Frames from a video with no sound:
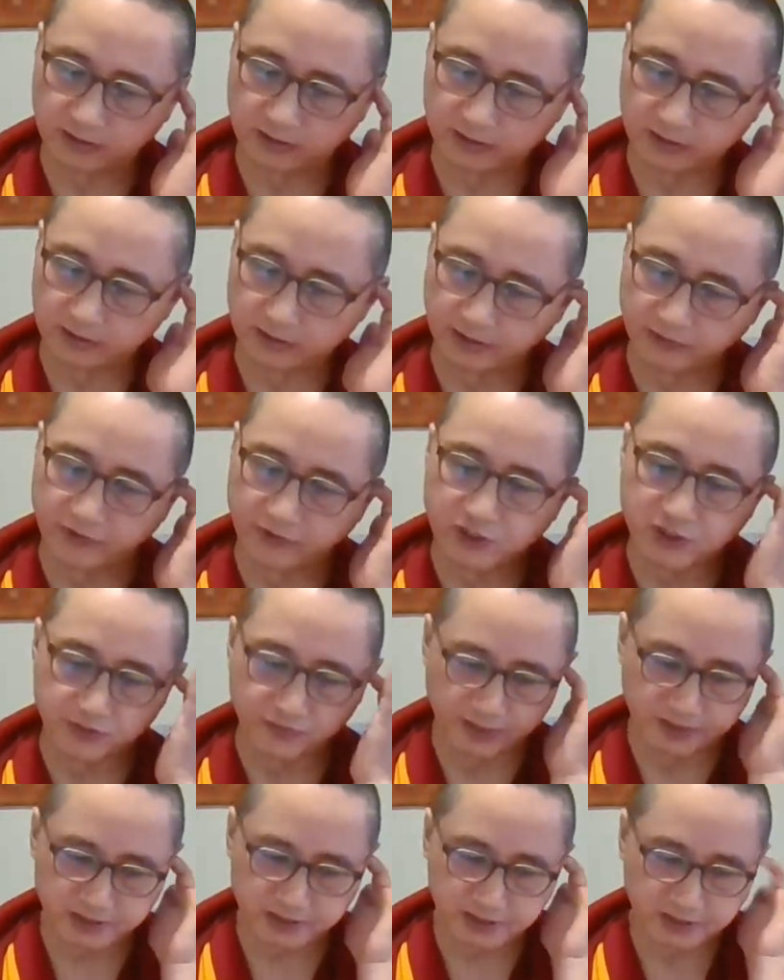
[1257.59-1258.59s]

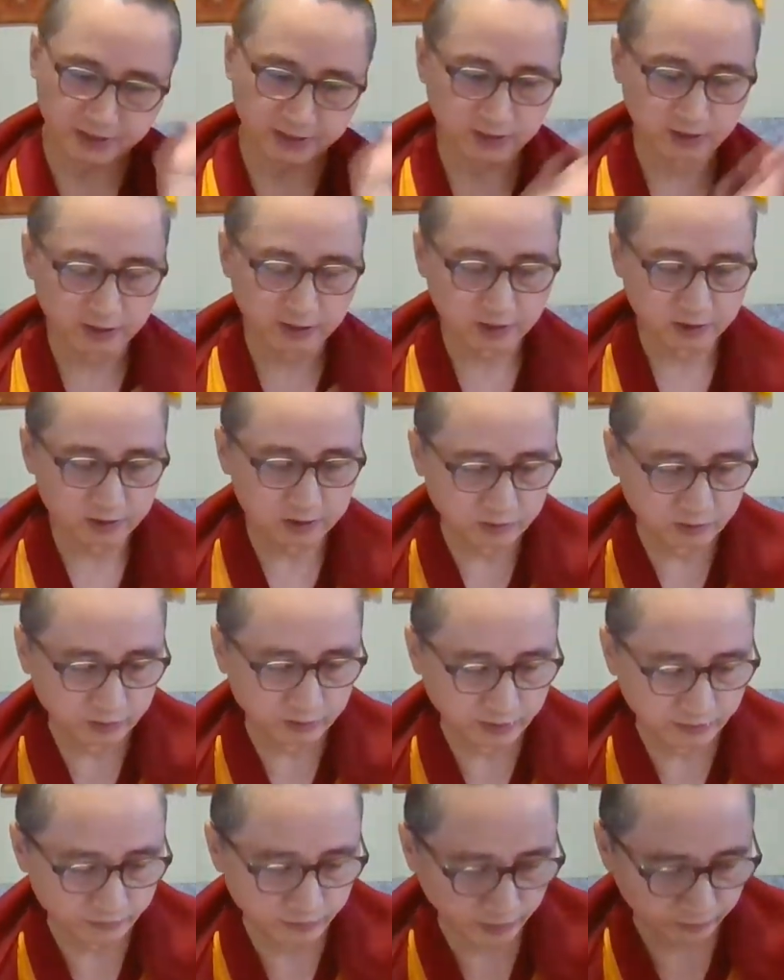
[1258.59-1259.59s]
arrangement.
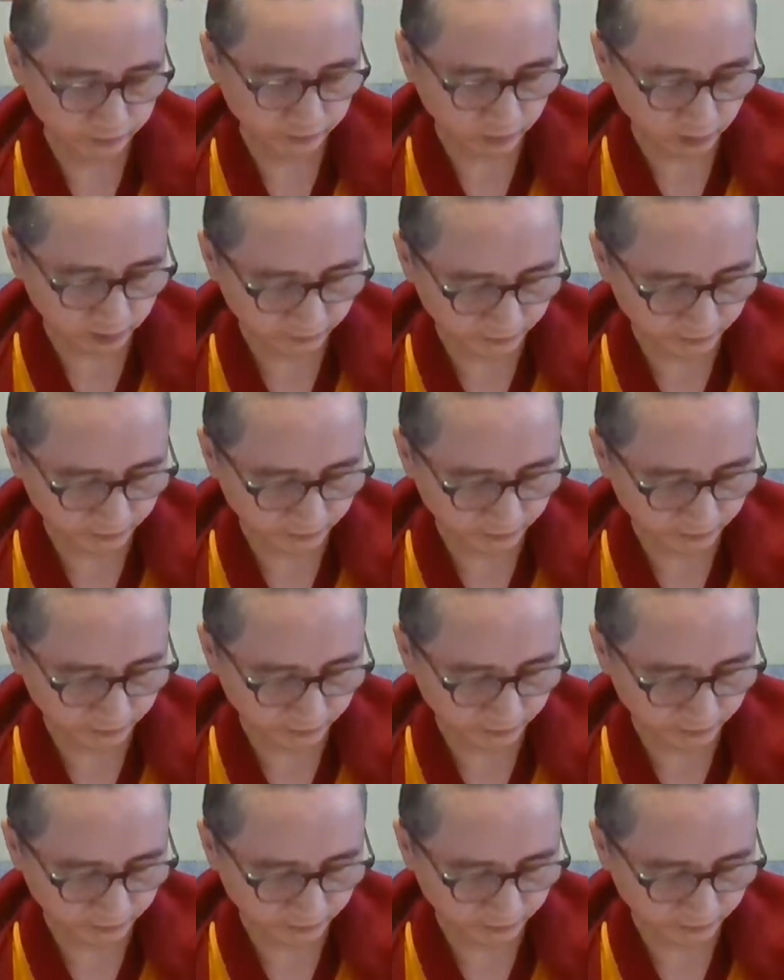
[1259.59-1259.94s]
So if you're